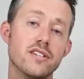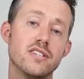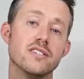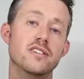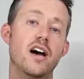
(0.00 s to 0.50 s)
this
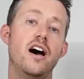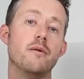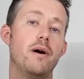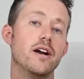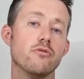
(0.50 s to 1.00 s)
is not
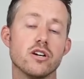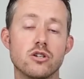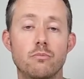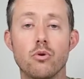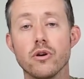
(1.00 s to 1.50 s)
a
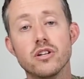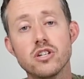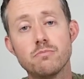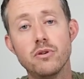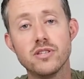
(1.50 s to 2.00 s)
bidirectional port, it
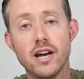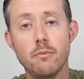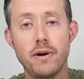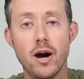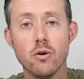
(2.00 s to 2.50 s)
just puts
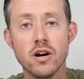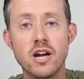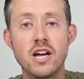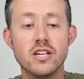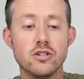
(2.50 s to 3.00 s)
out power,
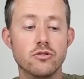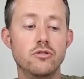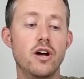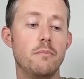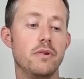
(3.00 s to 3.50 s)
so
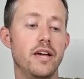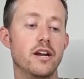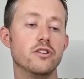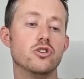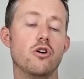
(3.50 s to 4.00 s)
do not
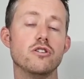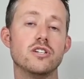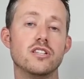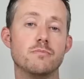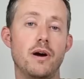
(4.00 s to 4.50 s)
plan on
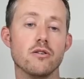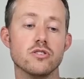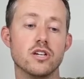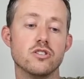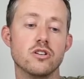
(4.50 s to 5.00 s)
charging this power
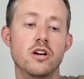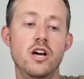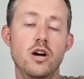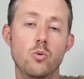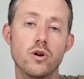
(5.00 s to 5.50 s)
station
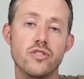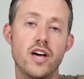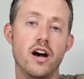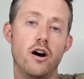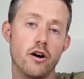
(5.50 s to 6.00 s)
with
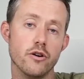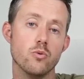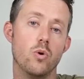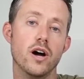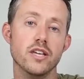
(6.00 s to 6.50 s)
that
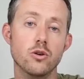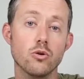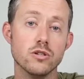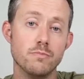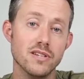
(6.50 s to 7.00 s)
100-watt
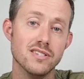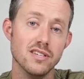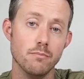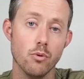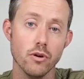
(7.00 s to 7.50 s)

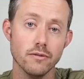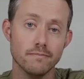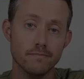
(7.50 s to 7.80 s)
USB-C port.